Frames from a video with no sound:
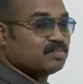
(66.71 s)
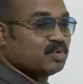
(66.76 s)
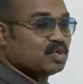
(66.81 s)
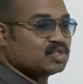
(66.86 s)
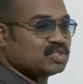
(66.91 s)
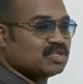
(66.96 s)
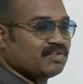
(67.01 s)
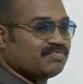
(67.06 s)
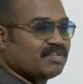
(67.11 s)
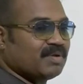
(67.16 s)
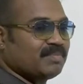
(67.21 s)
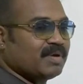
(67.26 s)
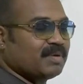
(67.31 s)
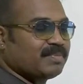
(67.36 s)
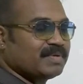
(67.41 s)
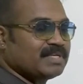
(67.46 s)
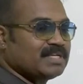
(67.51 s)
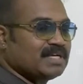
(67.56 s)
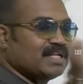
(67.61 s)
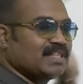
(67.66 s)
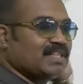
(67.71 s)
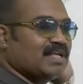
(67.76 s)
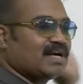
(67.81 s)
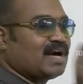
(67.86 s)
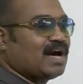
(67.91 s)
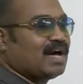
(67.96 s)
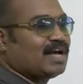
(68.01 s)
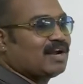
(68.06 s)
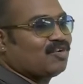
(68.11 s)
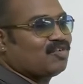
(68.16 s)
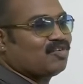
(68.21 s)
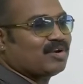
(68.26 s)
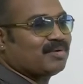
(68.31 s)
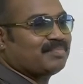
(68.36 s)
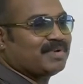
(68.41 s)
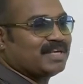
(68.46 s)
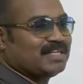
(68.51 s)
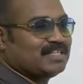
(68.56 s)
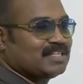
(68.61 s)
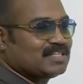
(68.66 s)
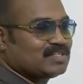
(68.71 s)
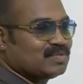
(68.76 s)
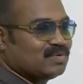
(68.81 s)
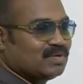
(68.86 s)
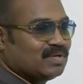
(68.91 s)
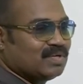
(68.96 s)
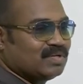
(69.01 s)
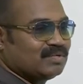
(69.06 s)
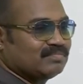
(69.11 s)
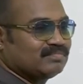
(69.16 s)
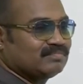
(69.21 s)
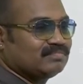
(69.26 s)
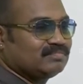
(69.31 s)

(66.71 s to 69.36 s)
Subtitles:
most of them are present in the Karakoram ranges only.